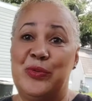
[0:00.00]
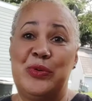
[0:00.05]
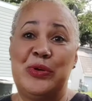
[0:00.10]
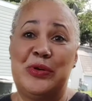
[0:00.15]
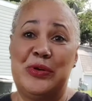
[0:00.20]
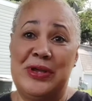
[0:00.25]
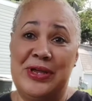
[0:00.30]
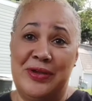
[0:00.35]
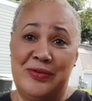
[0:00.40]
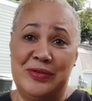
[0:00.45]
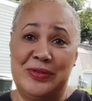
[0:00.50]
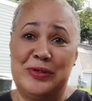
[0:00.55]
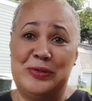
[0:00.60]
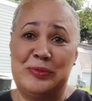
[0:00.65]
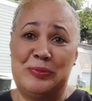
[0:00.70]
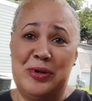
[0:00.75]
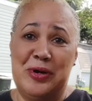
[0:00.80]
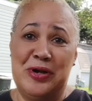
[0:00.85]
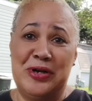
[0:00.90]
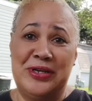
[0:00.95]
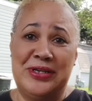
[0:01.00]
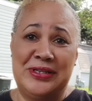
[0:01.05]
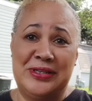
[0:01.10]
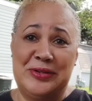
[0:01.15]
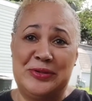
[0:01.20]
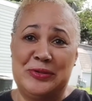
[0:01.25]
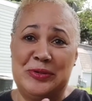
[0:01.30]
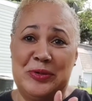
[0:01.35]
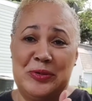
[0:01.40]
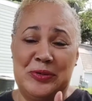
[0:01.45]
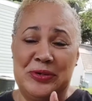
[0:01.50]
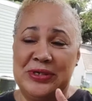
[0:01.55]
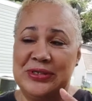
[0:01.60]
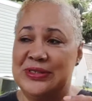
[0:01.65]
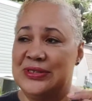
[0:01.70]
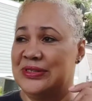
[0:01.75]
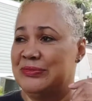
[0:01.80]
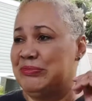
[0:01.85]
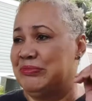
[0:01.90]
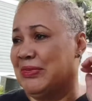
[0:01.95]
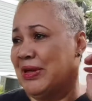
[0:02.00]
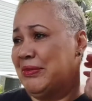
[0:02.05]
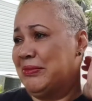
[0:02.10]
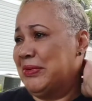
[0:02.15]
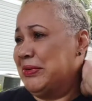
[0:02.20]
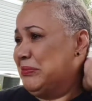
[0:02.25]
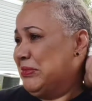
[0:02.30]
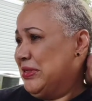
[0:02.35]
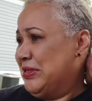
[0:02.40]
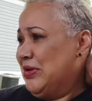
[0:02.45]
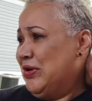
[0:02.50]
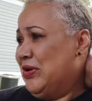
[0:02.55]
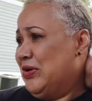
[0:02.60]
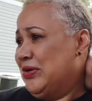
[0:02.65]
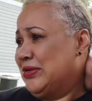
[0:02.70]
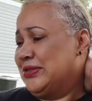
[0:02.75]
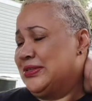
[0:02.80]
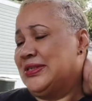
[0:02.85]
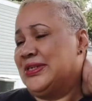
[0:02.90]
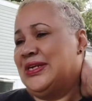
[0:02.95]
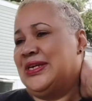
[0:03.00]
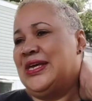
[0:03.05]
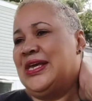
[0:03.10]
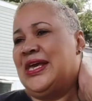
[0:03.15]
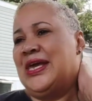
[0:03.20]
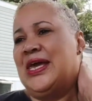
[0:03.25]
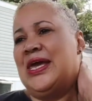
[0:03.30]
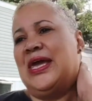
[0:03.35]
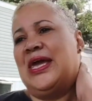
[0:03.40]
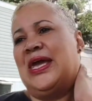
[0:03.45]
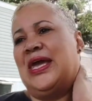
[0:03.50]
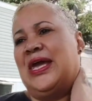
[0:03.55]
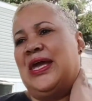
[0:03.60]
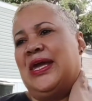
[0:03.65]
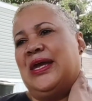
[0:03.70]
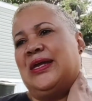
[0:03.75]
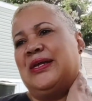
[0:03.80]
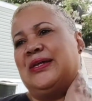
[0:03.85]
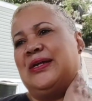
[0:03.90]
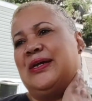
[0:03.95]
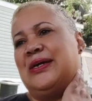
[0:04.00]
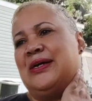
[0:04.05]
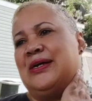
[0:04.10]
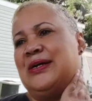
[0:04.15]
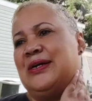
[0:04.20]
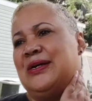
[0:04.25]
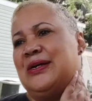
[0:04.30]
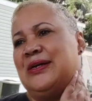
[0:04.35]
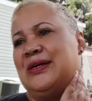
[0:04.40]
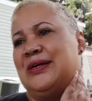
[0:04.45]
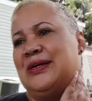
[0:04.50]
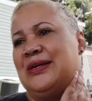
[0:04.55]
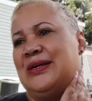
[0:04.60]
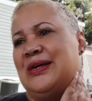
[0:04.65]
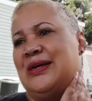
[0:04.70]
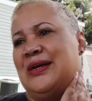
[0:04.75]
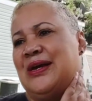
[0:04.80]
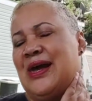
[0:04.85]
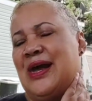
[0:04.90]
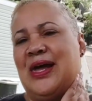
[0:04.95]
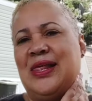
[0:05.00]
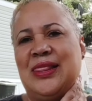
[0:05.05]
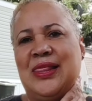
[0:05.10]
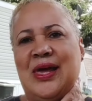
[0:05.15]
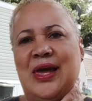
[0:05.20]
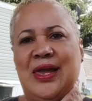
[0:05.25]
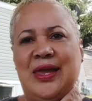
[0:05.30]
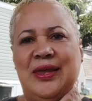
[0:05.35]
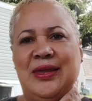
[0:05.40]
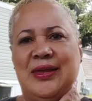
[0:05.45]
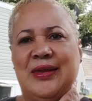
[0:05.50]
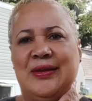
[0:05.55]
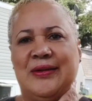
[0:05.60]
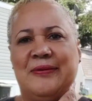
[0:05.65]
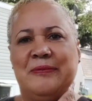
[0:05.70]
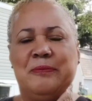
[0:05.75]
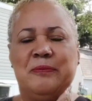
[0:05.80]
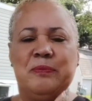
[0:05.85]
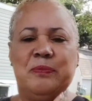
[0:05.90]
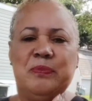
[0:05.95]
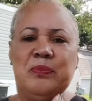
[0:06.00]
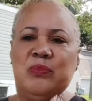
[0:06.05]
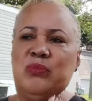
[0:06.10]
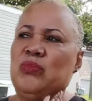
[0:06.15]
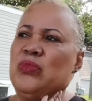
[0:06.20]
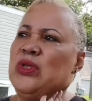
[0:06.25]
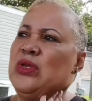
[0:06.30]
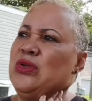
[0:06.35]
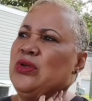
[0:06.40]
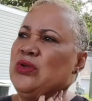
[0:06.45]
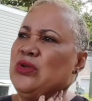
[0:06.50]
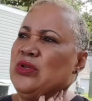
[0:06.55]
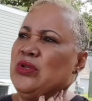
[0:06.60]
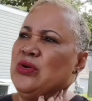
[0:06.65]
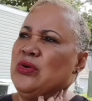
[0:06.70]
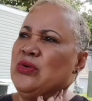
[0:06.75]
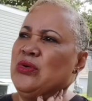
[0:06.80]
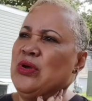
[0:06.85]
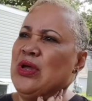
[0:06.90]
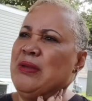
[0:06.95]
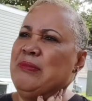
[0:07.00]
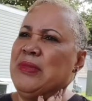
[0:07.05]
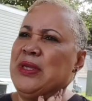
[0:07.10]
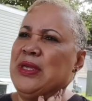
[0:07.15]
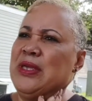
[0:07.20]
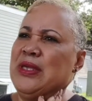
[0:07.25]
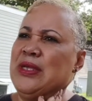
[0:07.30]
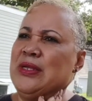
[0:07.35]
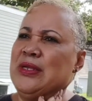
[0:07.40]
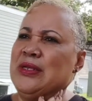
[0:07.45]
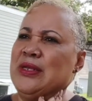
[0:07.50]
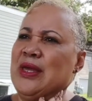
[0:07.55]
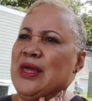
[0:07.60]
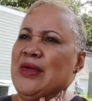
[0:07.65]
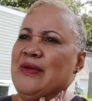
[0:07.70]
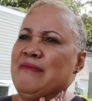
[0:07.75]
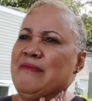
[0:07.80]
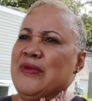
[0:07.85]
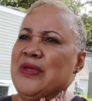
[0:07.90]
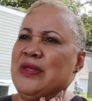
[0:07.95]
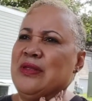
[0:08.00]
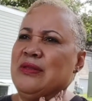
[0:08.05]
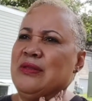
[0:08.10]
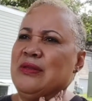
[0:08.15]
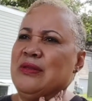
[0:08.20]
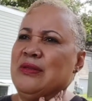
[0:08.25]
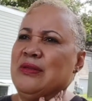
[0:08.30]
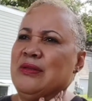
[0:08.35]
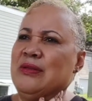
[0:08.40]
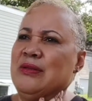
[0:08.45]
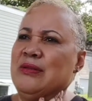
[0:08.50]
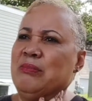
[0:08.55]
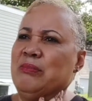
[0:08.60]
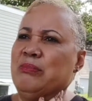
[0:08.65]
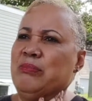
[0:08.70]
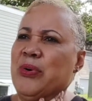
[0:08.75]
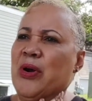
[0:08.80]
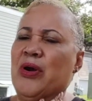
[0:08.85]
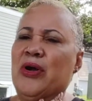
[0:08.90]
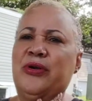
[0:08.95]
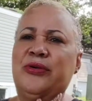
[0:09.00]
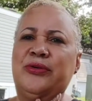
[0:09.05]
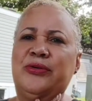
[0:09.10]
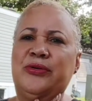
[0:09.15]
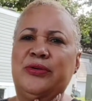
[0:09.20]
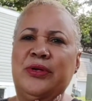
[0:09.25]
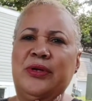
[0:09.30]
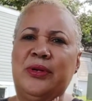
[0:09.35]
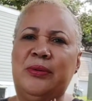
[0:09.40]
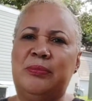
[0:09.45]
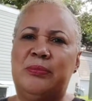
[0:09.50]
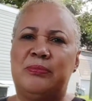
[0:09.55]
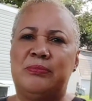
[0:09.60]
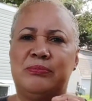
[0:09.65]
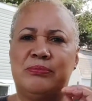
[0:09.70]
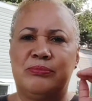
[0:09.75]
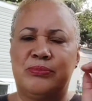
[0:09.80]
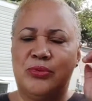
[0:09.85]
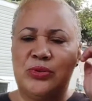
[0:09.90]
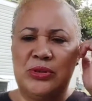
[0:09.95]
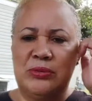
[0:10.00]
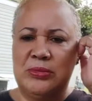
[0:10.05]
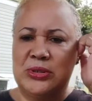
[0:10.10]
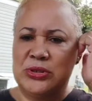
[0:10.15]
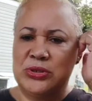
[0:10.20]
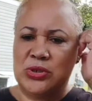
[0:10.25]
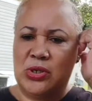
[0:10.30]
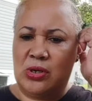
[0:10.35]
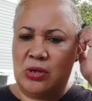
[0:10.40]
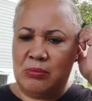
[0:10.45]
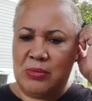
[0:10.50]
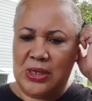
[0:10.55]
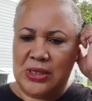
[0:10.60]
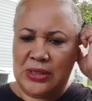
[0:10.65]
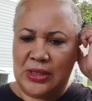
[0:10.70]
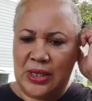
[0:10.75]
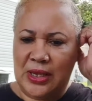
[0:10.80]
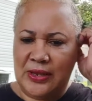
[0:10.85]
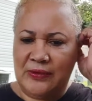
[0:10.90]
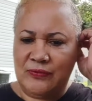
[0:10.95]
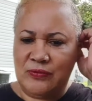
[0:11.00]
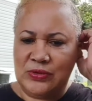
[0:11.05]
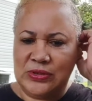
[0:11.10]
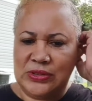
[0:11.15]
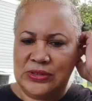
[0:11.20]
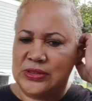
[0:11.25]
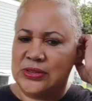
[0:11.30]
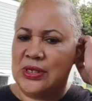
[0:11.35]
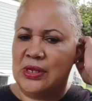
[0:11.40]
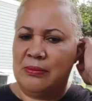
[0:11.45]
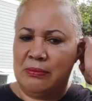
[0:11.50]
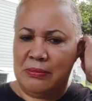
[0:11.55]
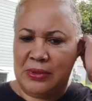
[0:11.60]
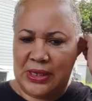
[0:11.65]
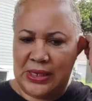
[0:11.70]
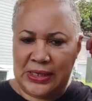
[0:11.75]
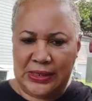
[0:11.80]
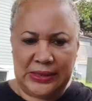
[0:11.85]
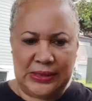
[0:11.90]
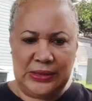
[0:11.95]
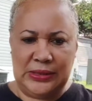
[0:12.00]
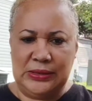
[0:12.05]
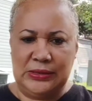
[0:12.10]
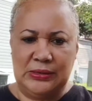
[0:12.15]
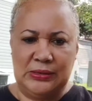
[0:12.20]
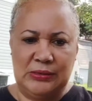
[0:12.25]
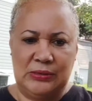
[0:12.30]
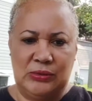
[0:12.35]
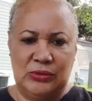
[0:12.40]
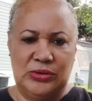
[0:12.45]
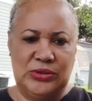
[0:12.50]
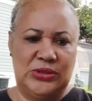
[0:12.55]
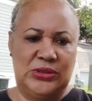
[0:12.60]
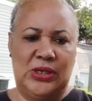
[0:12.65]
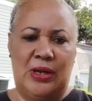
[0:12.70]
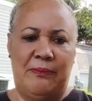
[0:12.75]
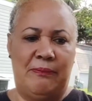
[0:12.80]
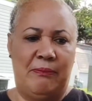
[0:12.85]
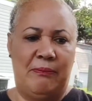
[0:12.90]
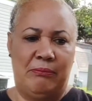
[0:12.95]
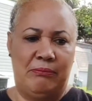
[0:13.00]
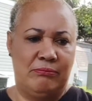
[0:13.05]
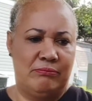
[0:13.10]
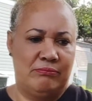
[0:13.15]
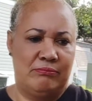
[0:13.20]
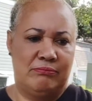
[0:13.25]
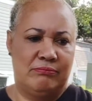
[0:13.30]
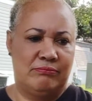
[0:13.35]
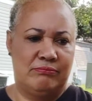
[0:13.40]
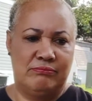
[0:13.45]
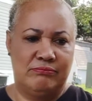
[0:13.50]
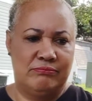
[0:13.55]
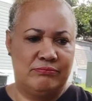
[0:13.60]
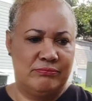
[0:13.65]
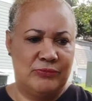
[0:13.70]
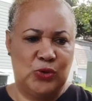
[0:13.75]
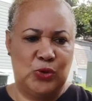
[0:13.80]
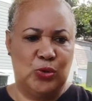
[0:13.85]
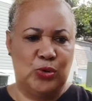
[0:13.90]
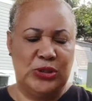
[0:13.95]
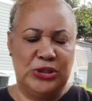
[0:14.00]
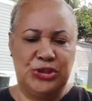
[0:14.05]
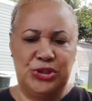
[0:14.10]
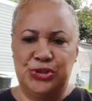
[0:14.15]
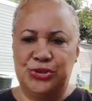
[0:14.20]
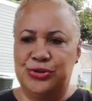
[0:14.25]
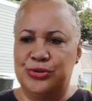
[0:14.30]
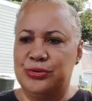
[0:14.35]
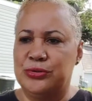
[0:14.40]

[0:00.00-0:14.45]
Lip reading: to have a little barking, a little noise. It's my dogs. And I like it. You know, I mean, I've been partnered up pretty much all my life with somebody, some creature.